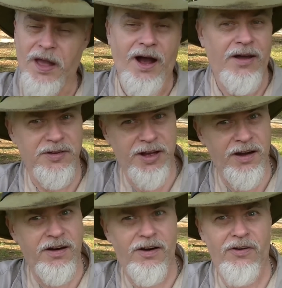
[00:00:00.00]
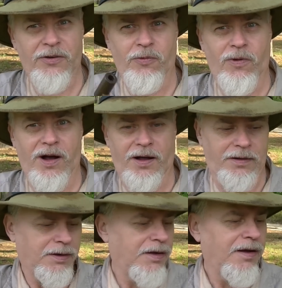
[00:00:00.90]
I haven't carried her in a
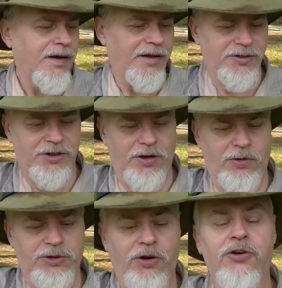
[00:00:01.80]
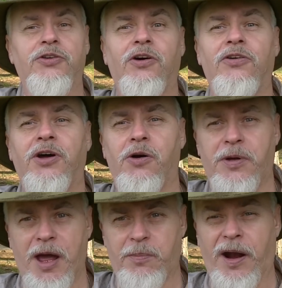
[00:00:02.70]
while. And so it's her turn to go
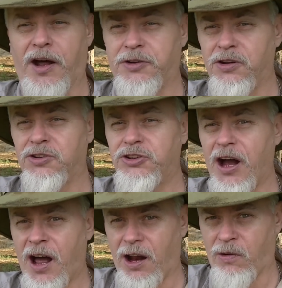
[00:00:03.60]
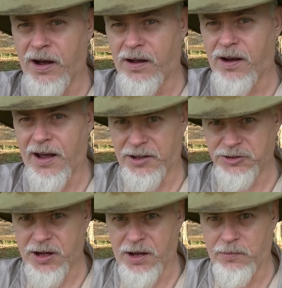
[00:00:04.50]
camping. I took Shiloh out
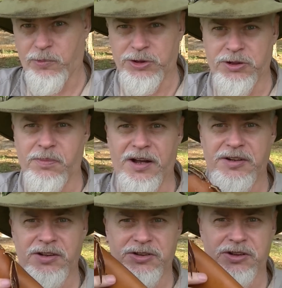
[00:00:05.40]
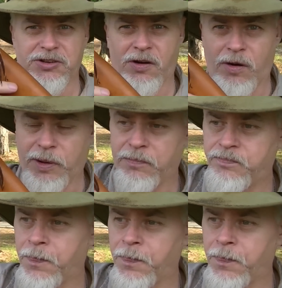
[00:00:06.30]
last time, which is my 1860 Army.